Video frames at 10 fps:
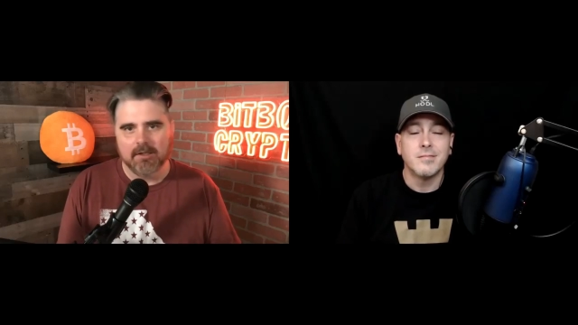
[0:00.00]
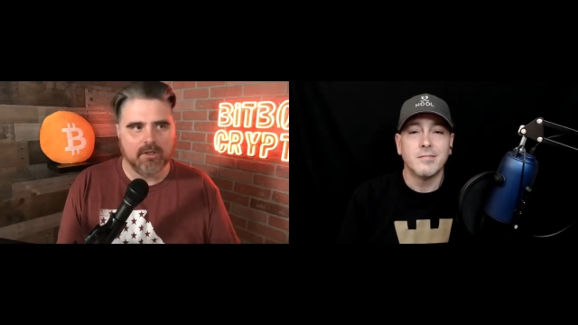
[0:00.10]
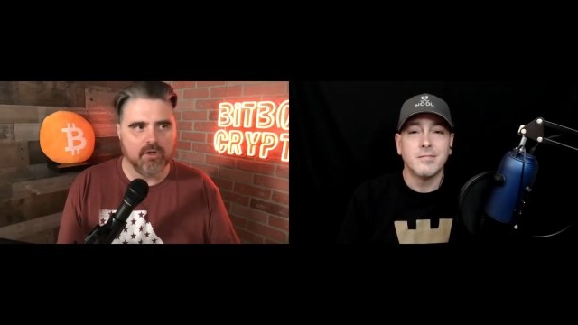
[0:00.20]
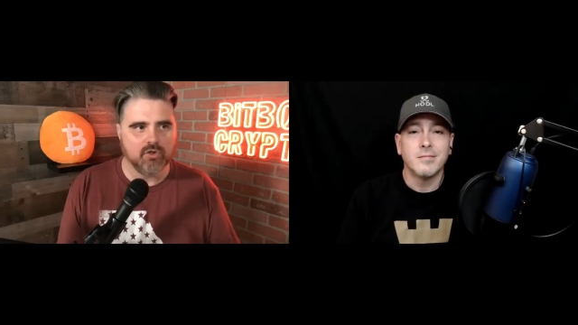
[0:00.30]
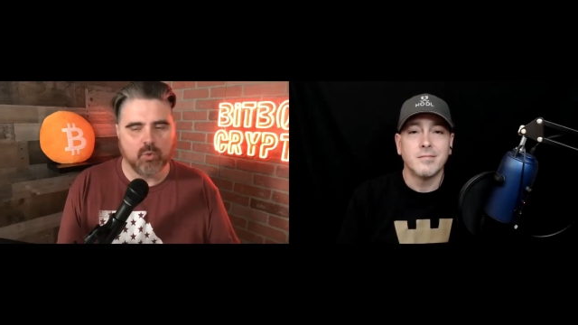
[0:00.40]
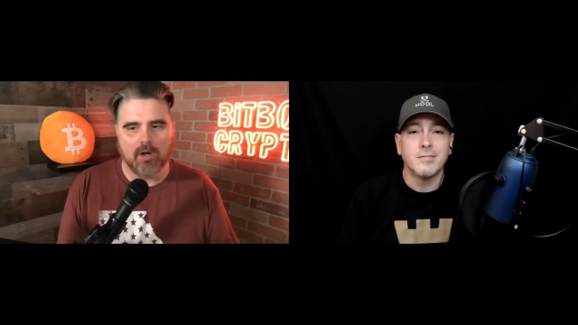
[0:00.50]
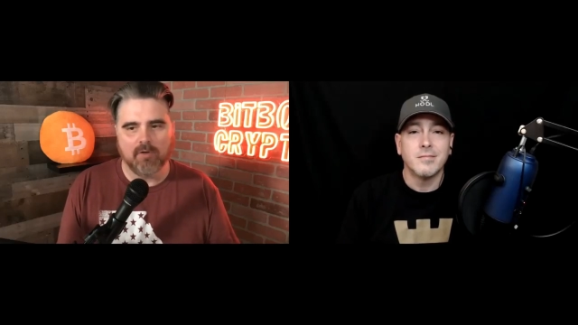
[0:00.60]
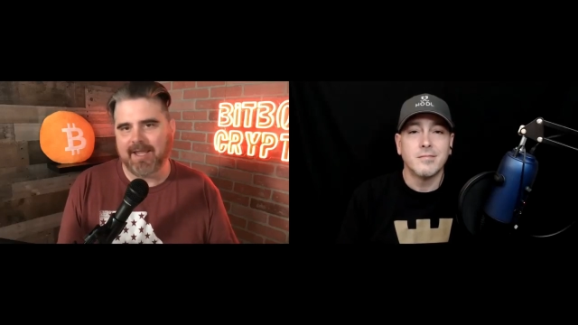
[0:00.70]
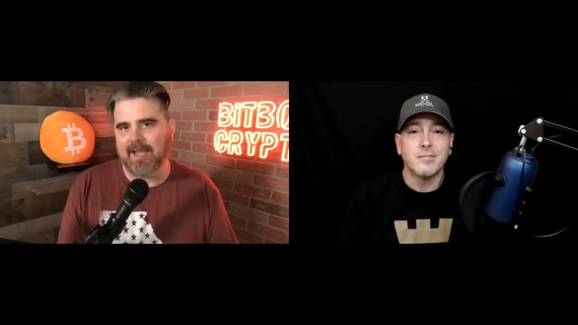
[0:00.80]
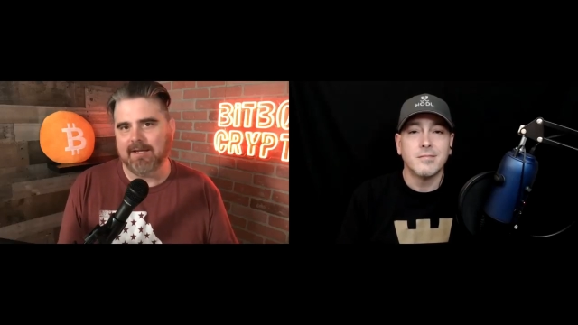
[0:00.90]
Speaker 1: you know,
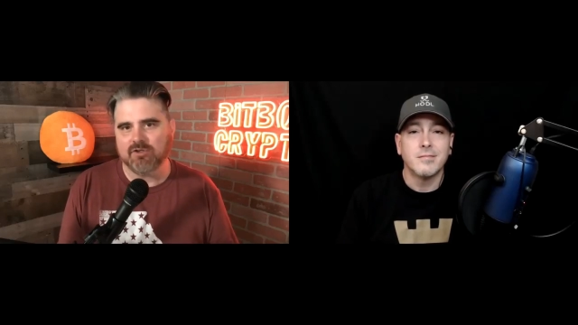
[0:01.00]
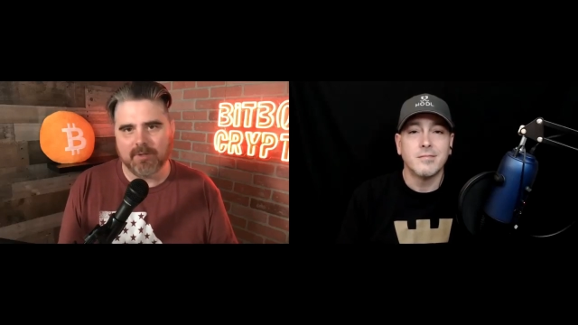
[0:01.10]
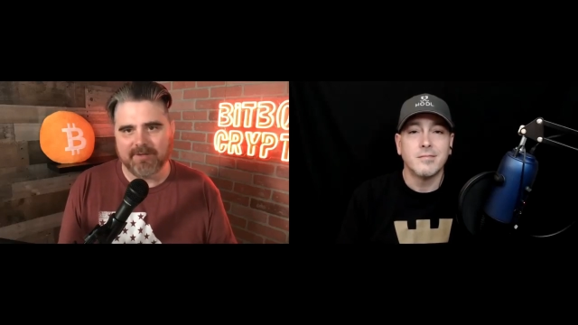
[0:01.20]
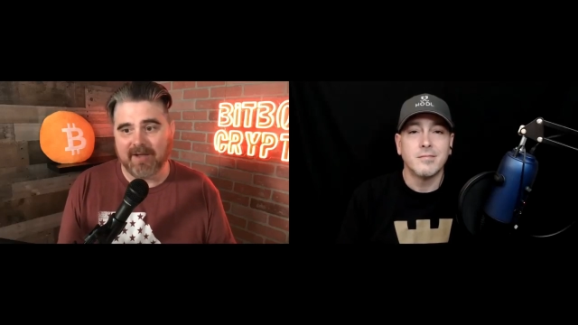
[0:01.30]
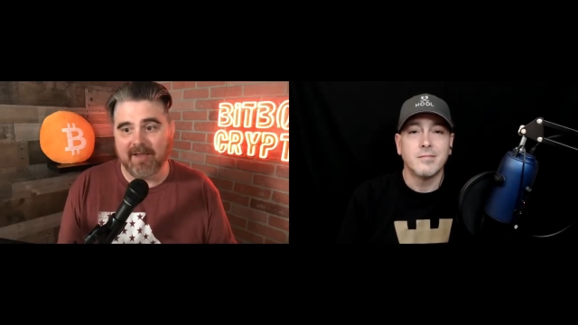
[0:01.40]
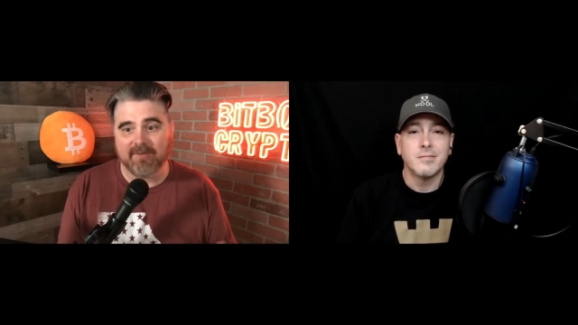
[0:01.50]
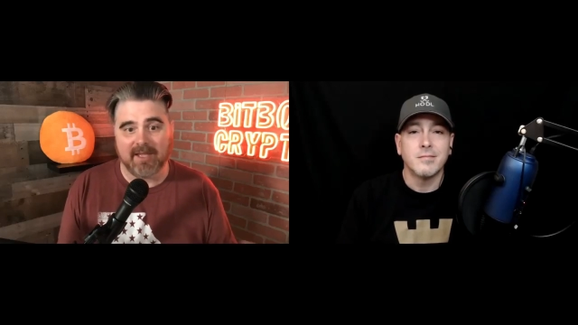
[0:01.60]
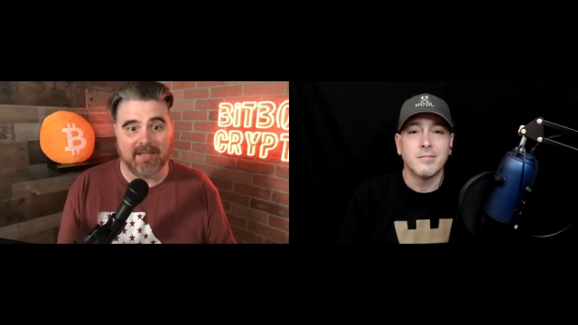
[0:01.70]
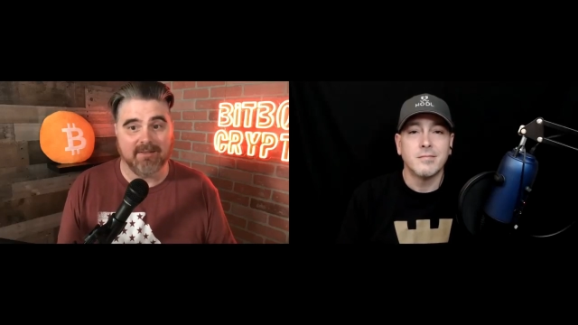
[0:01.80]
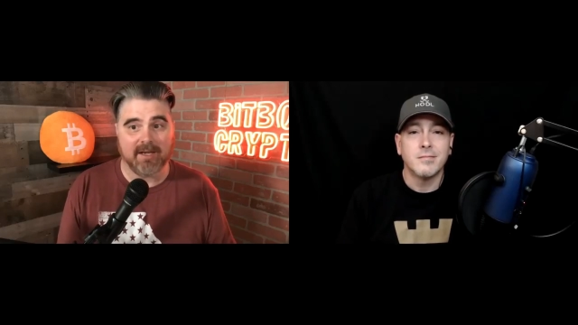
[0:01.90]
12K to
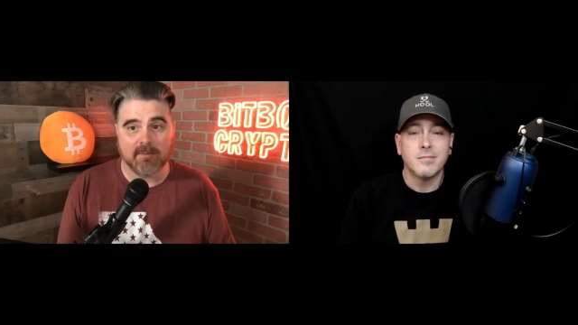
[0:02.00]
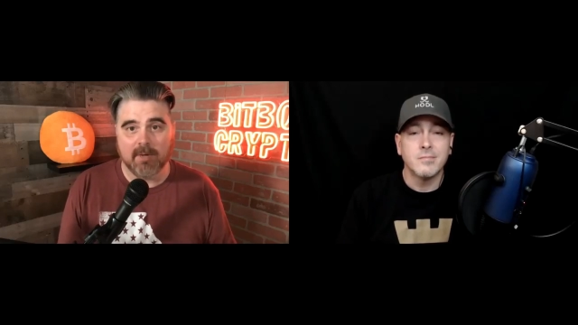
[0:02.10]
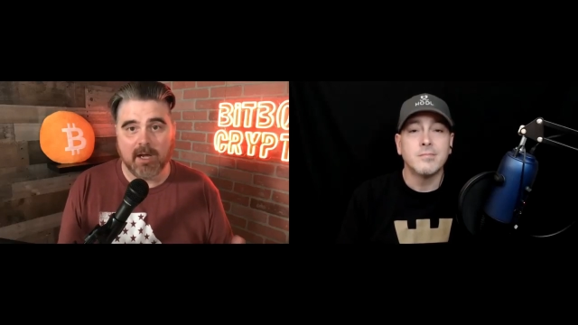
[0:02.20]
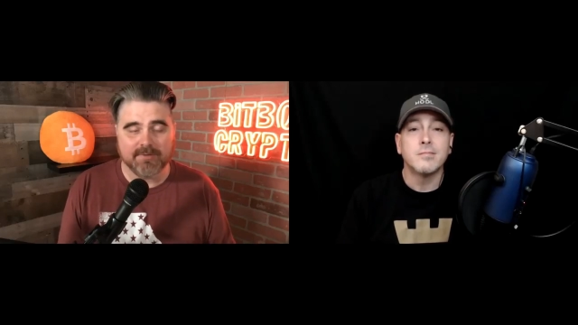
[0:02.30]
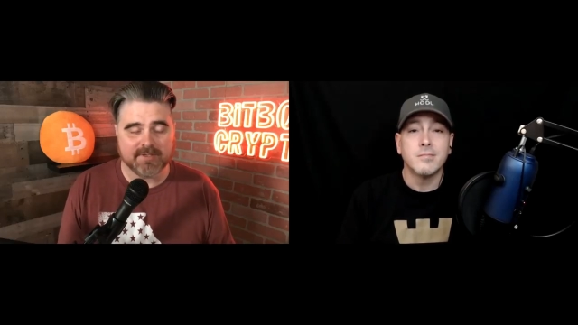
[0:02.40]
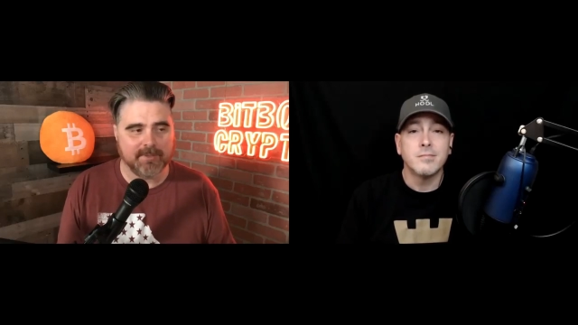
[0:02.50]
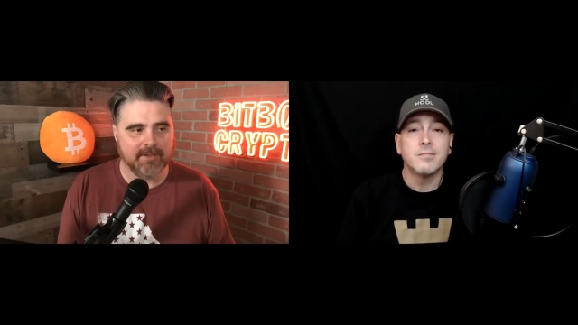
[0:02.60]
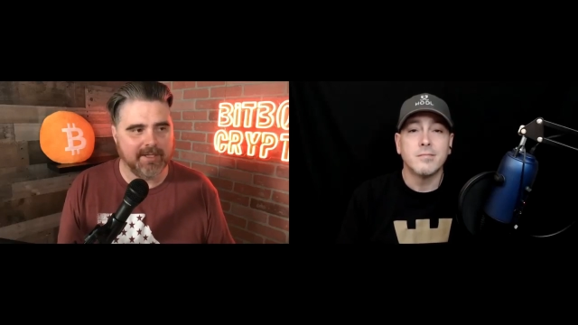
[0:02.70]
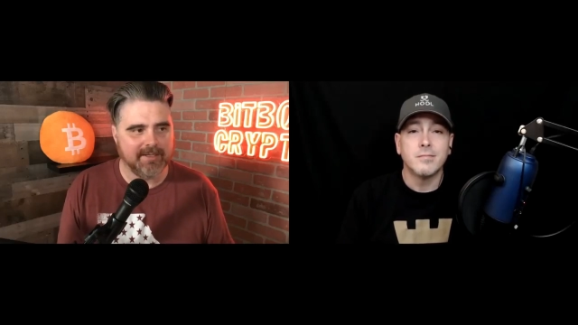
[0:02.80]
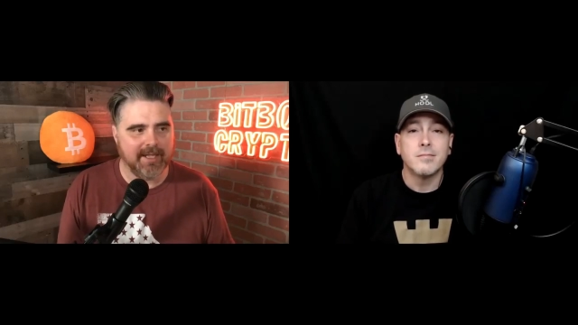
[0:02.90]
25K in like a month, something
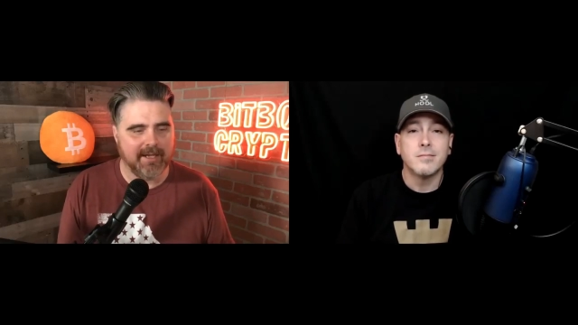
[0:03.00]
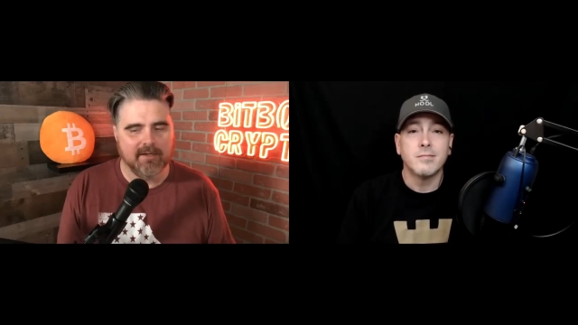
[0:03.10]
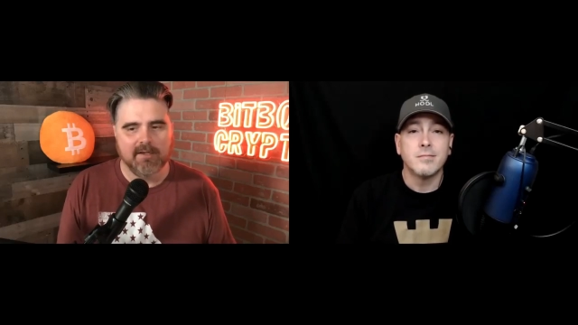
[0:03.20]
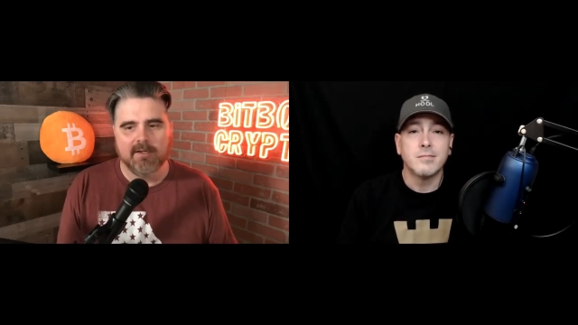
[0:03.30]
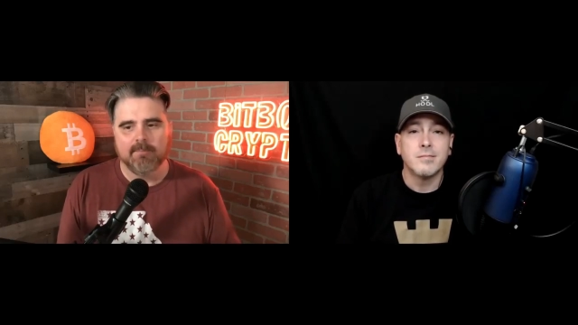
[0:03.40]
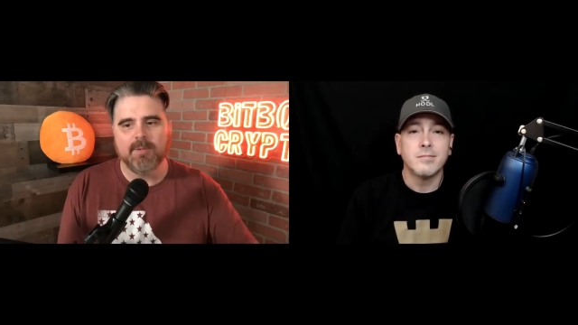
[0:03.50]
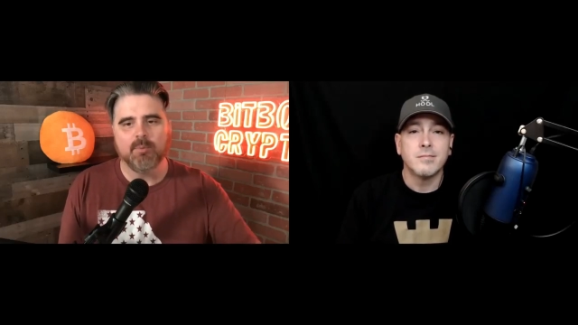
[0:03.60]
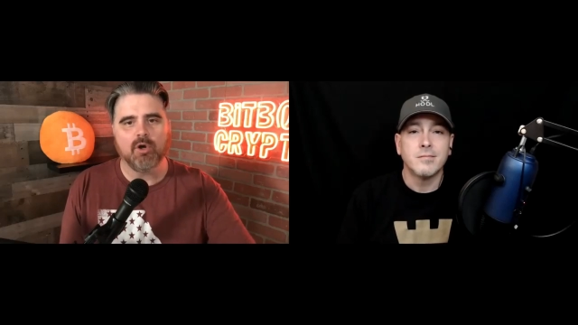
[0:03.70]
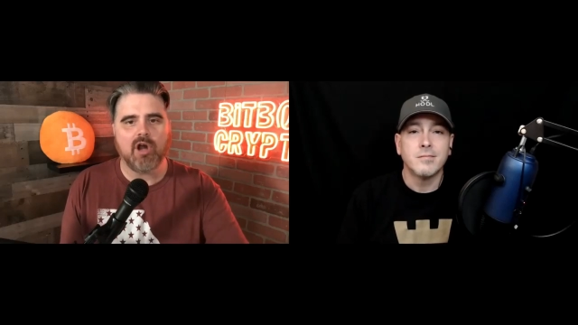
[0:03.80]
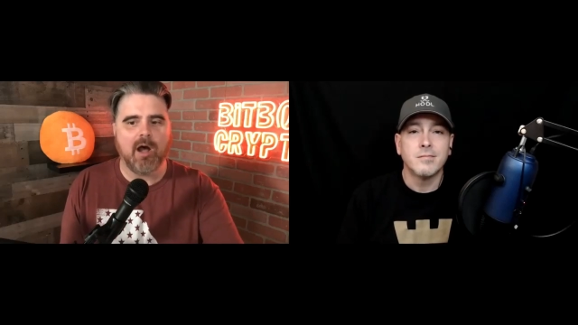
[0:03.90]
like that. People
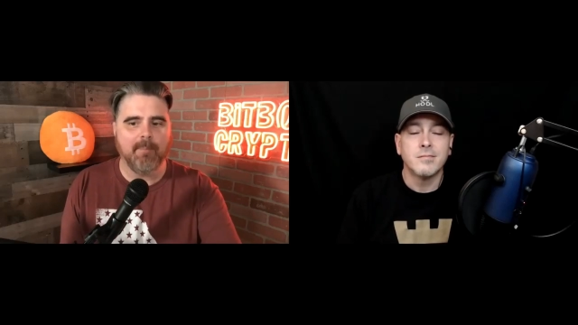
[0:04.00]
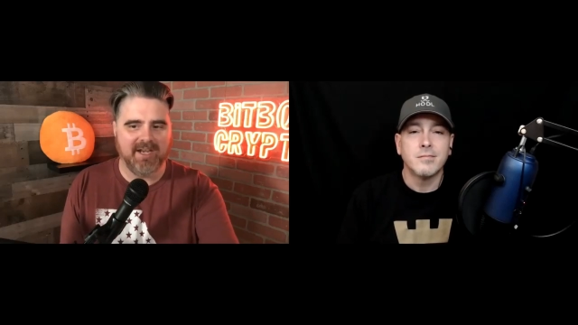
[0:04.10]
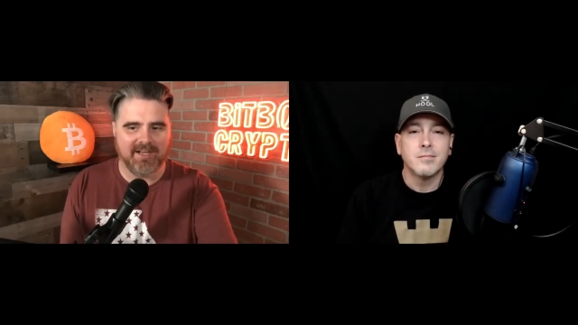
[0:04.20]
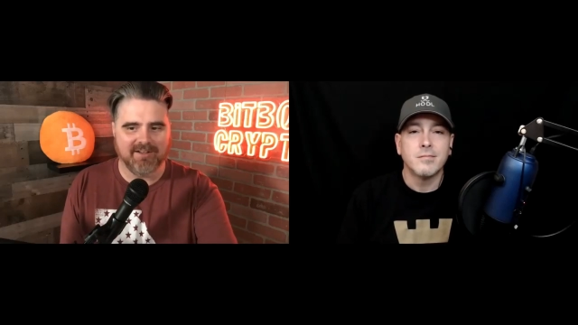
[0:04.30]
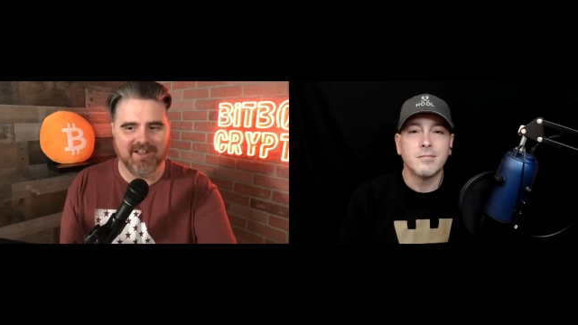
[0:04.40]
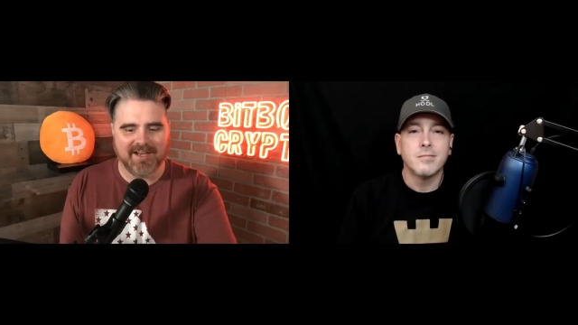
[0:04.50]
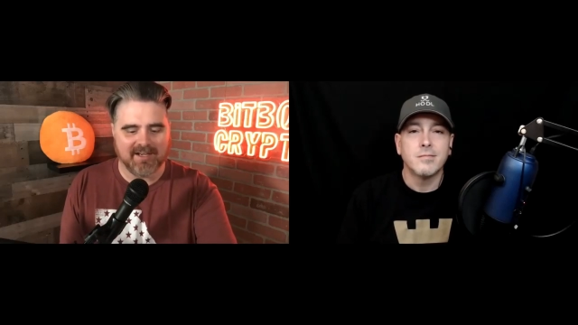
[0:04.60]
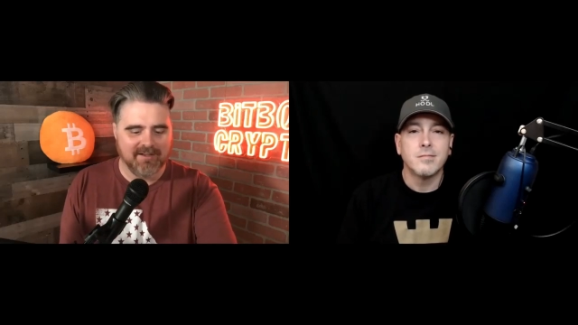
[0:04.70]
were commenting like,